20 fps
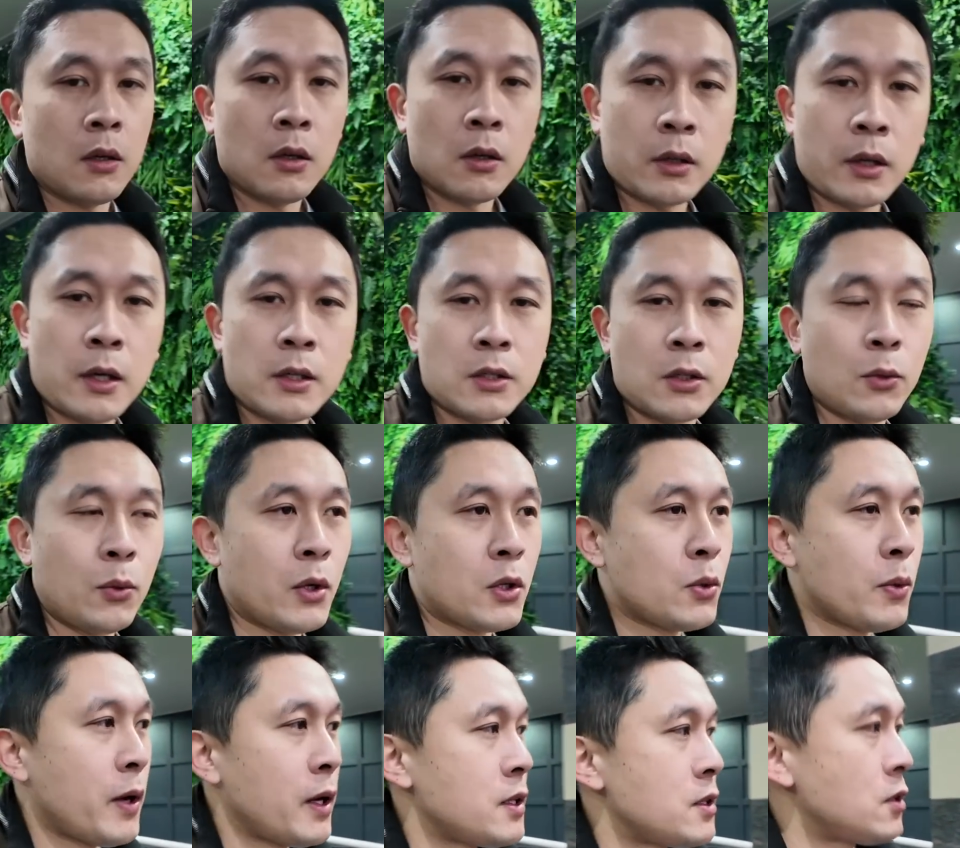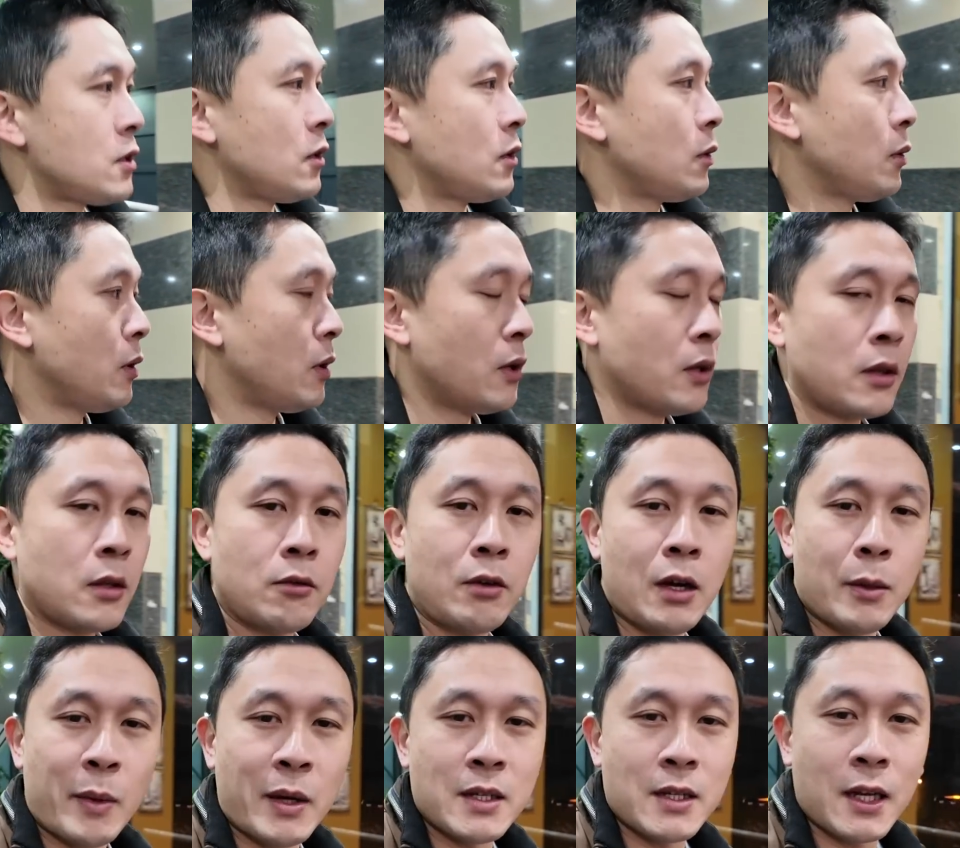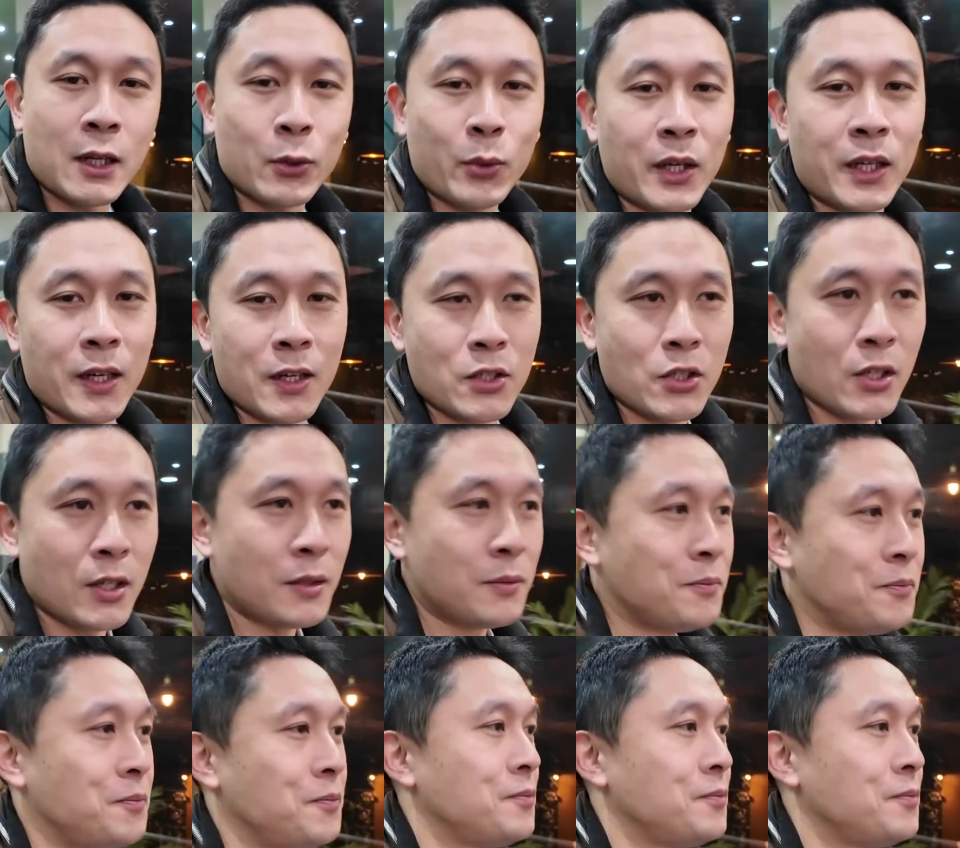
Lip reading: Okay, so which way to the Rate My Takeaway Kitchen?